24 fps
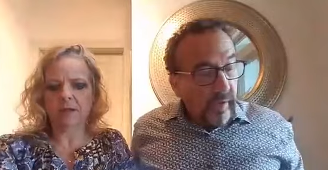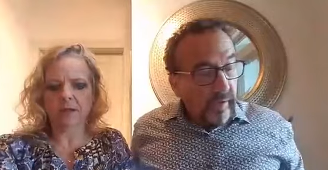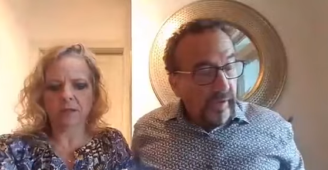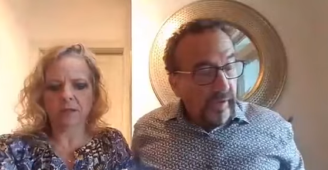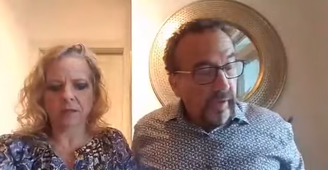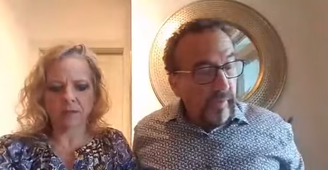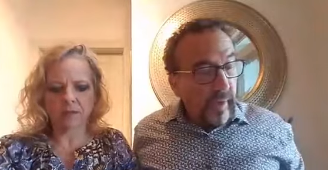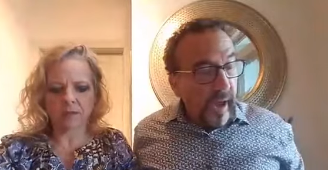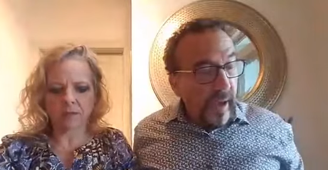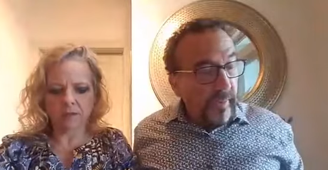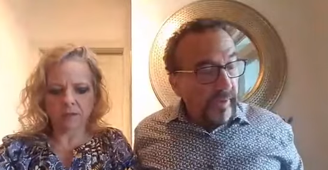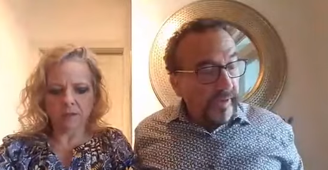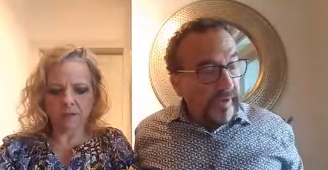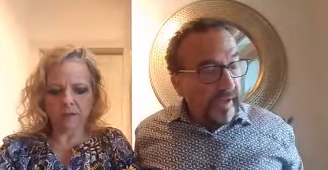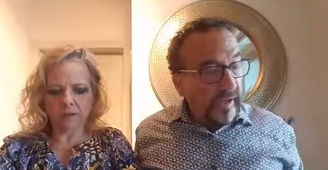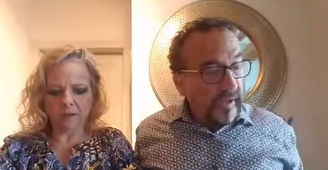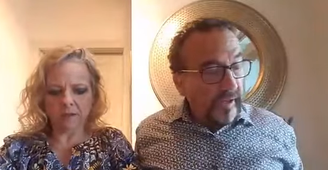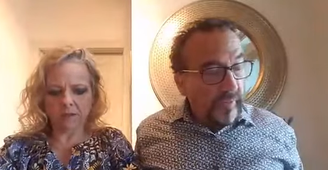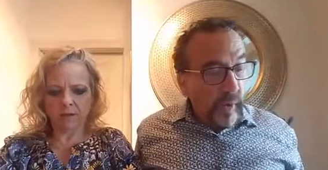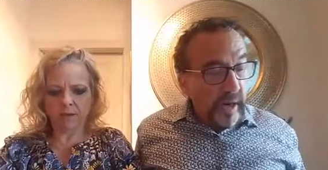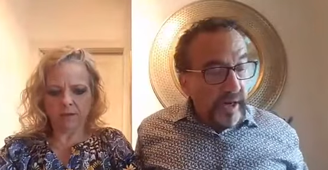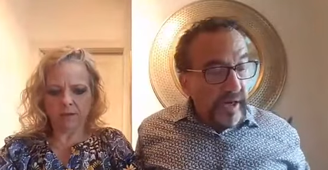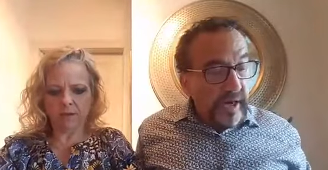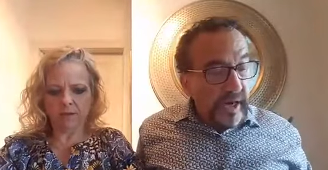Speaker 1: So Bible
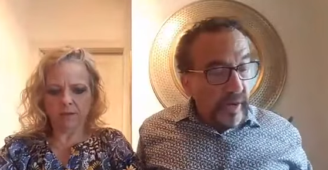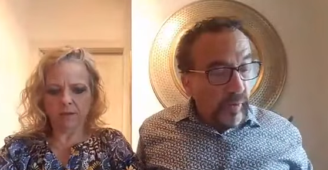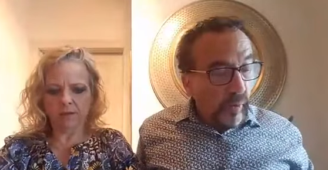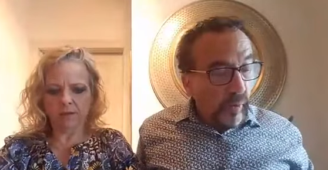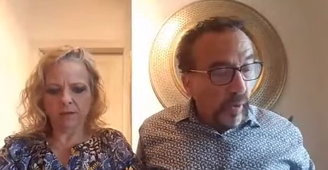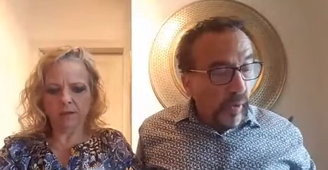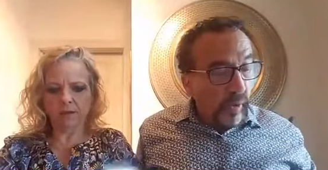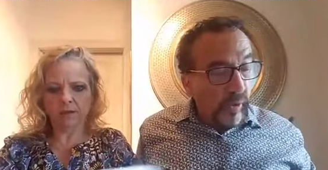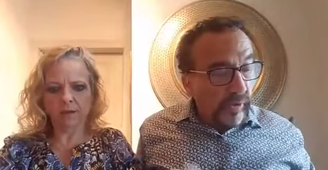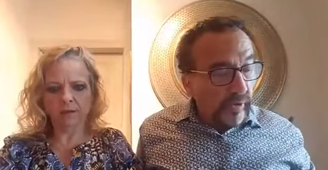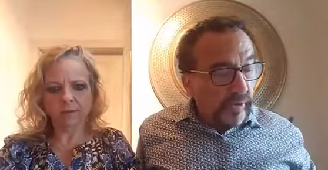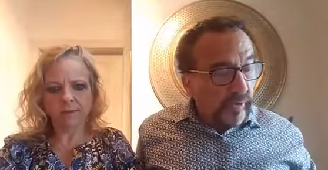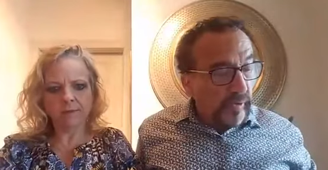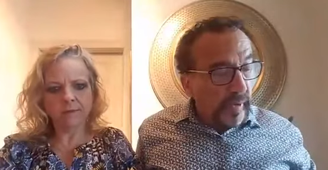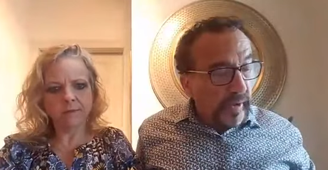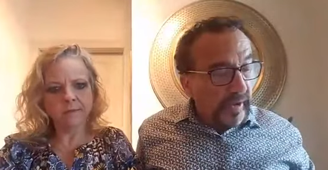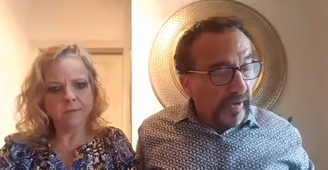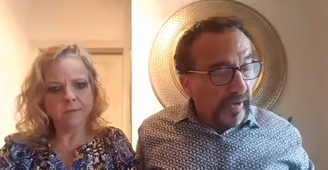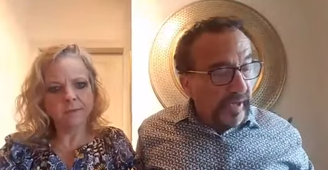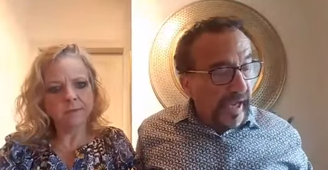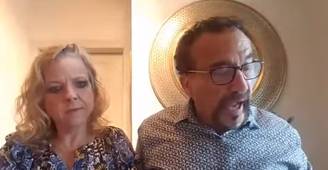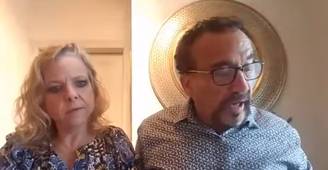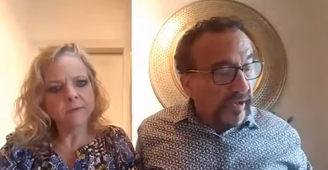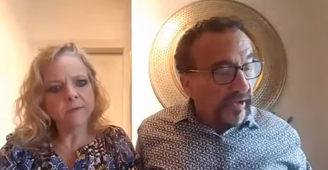says we need rules to
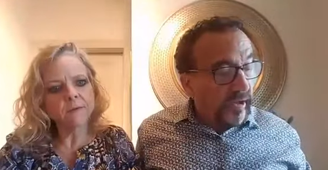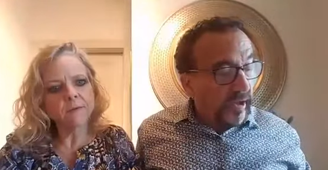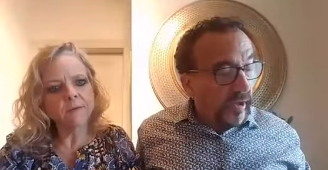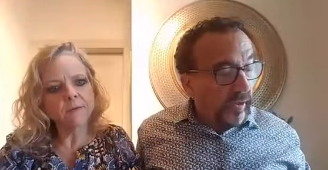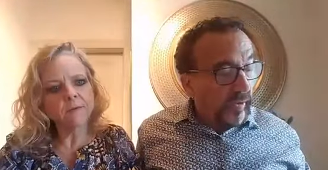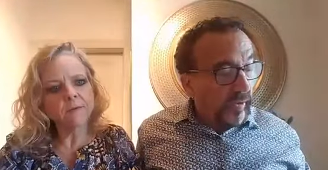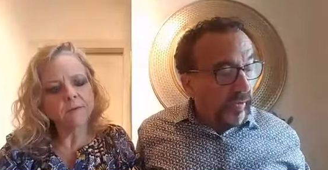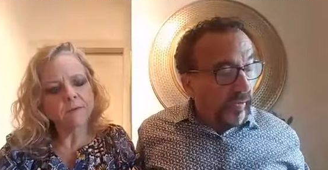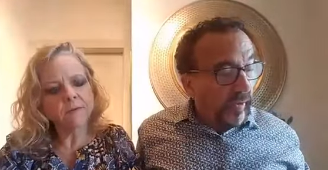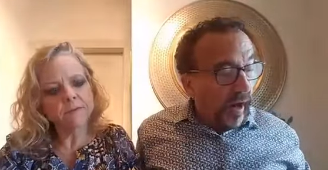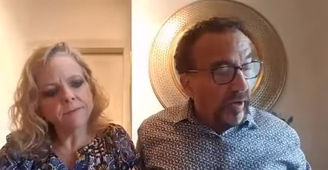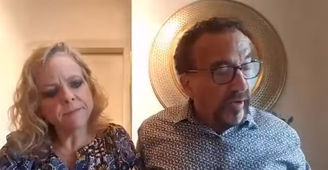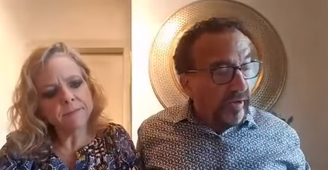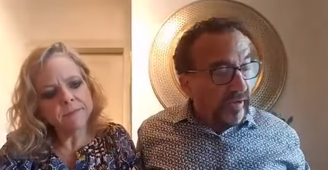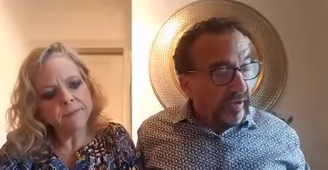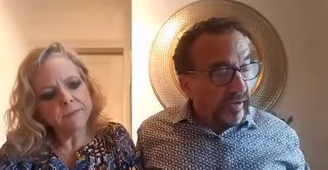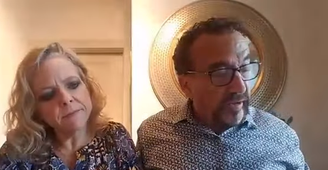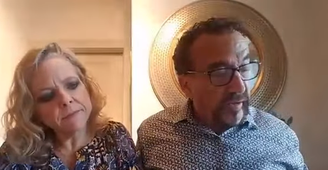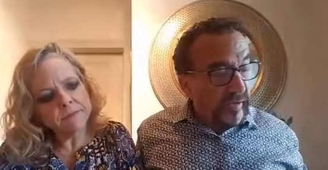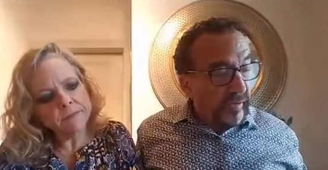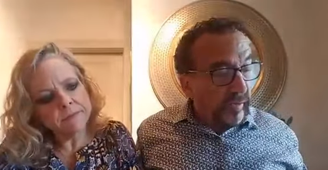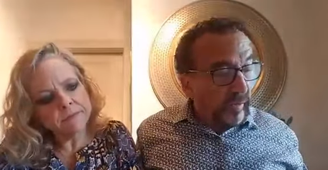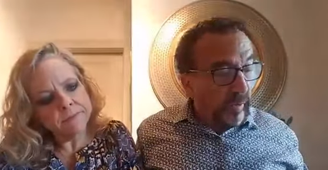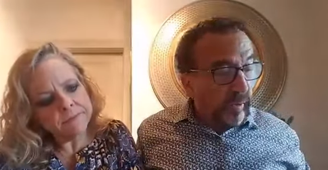protect, you, our,
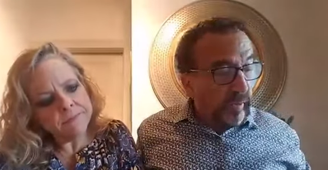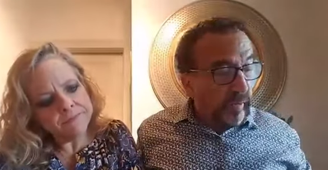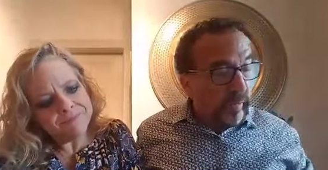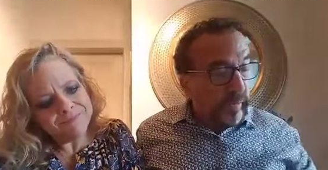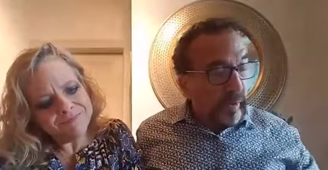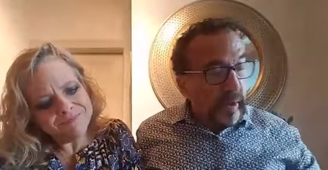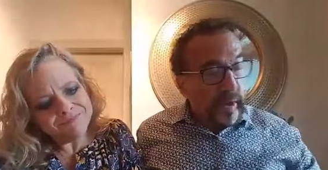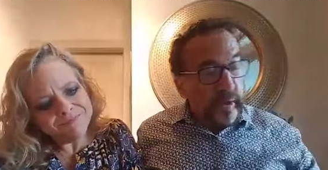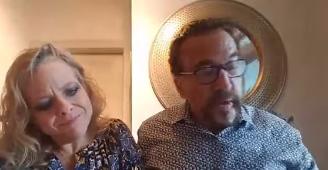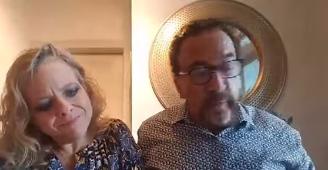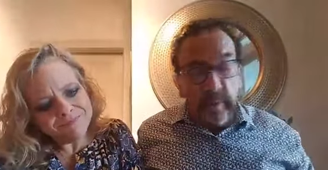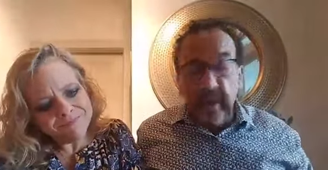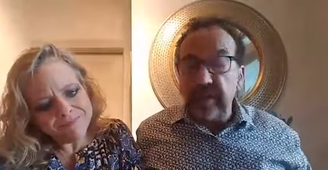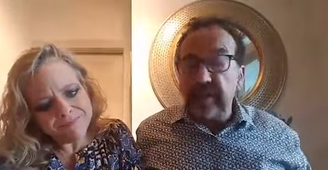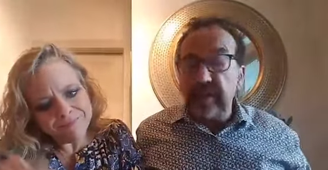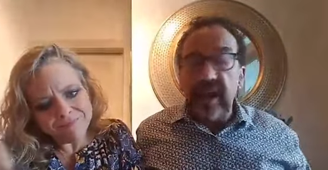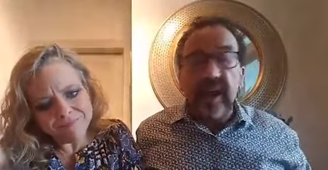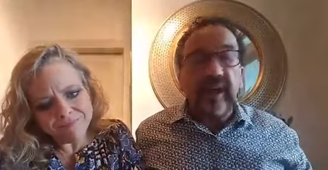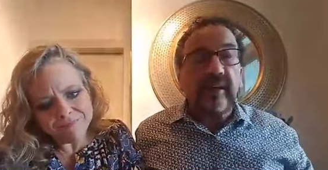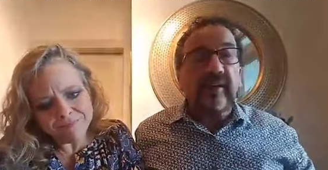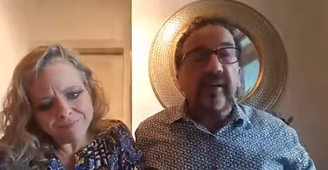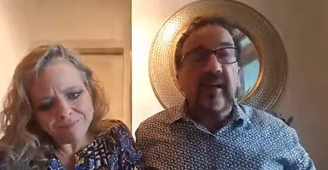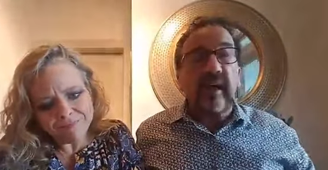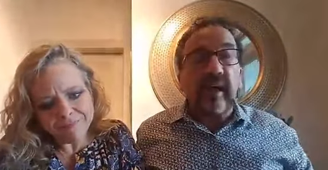to
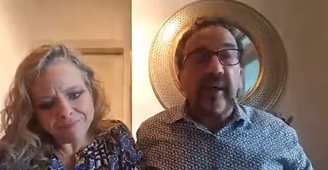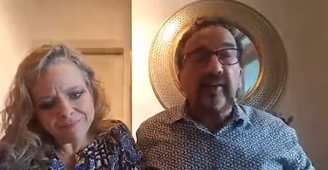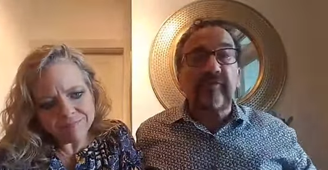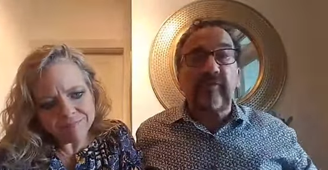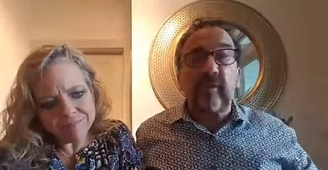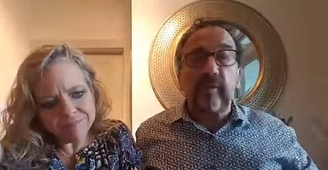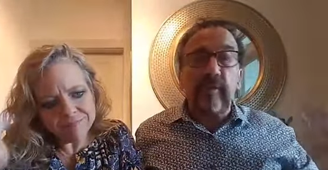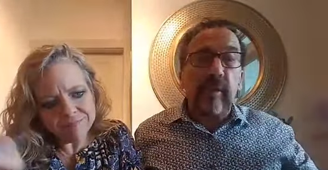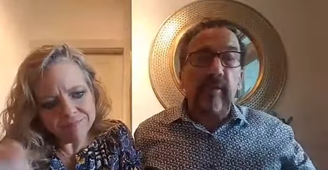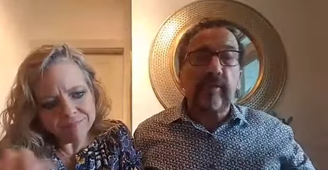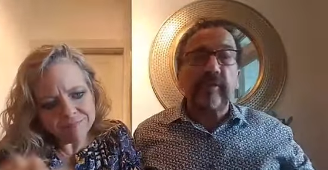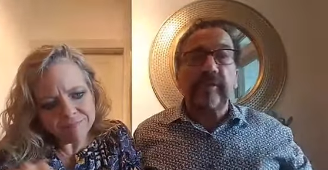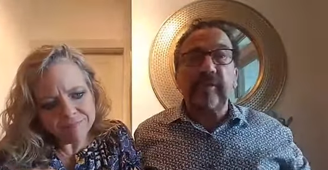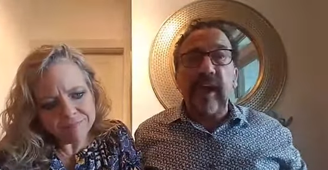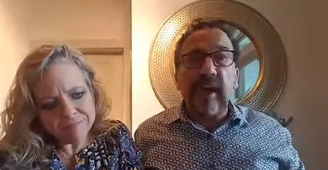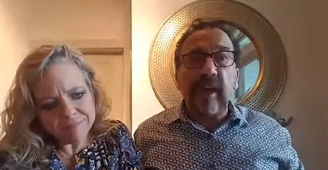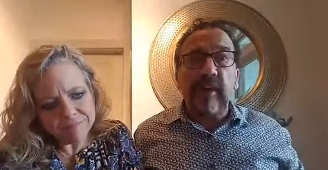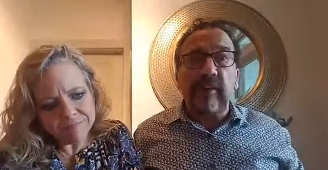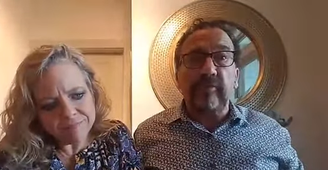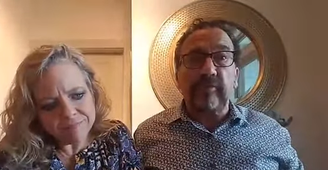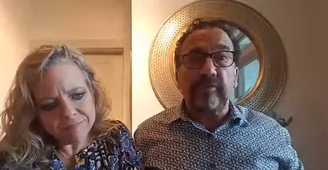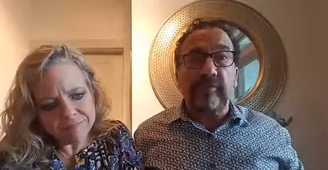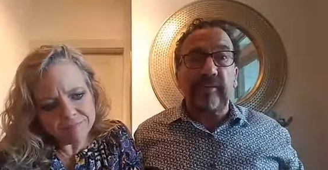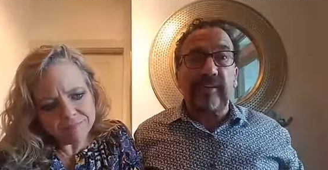protect us from
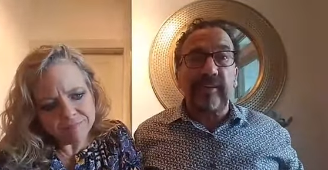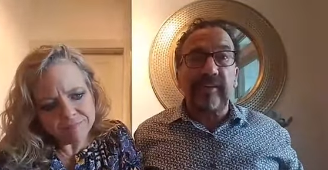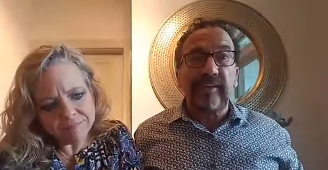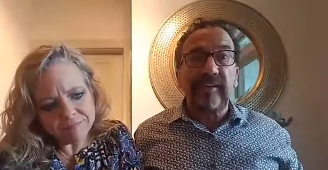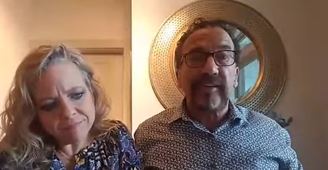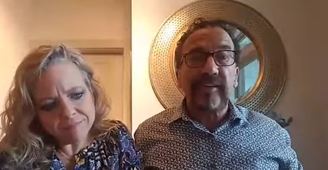ourselves.